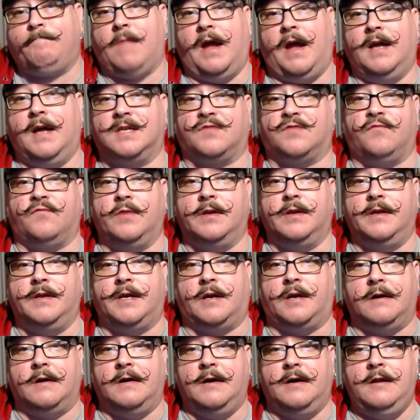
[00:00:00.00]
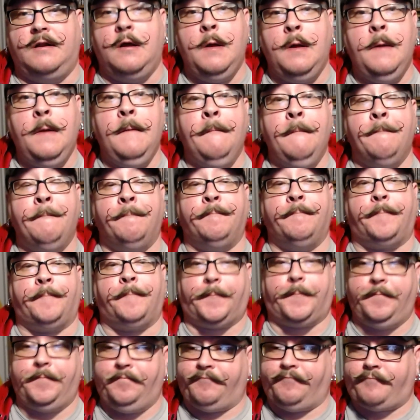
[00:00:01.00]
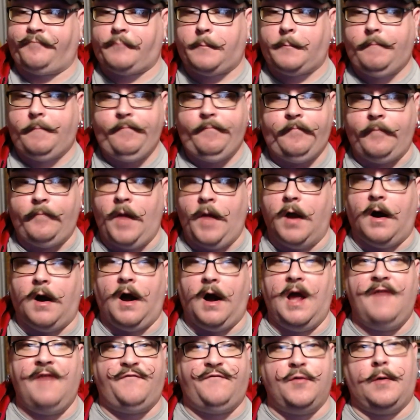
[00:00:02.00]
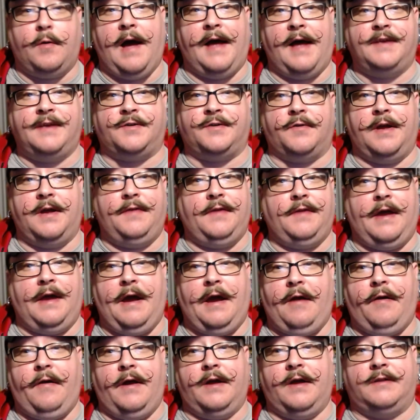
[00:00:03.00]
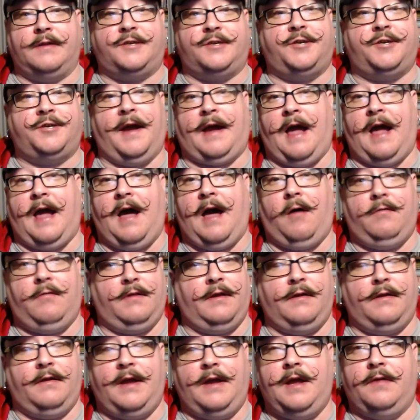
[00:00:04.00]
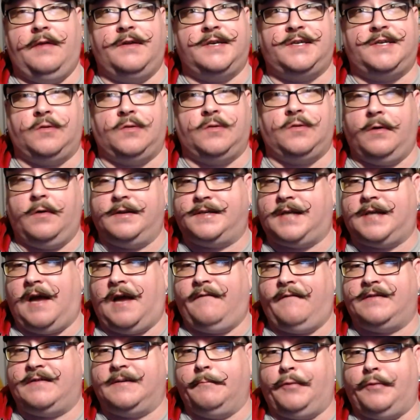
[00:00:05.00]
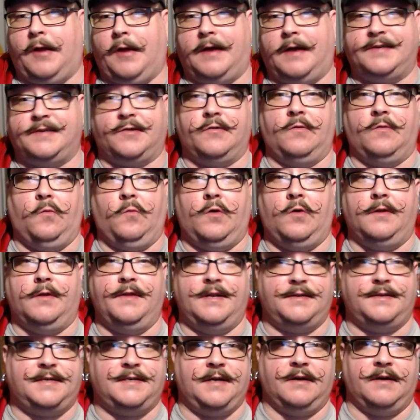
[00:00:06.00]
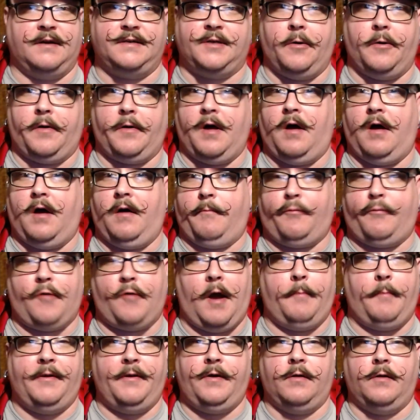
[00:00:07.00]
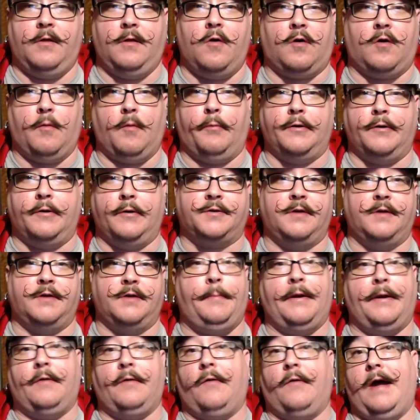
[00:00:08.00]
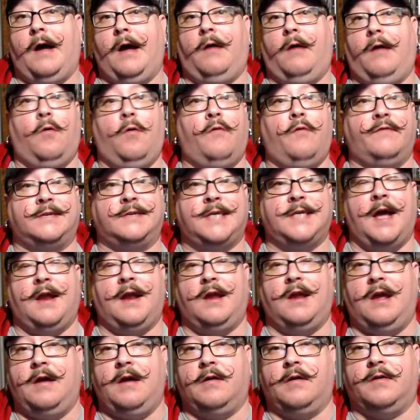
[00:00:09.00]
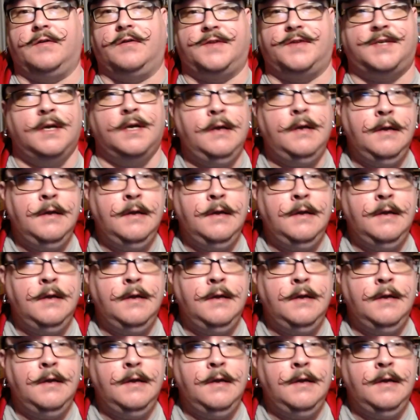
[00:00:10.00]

It's really good. If you guys are in the area, check out either store in Stuyvesant Plaza or in Wilton and Saratoga, Primal Your Local Butcher. They've been around over 10 years.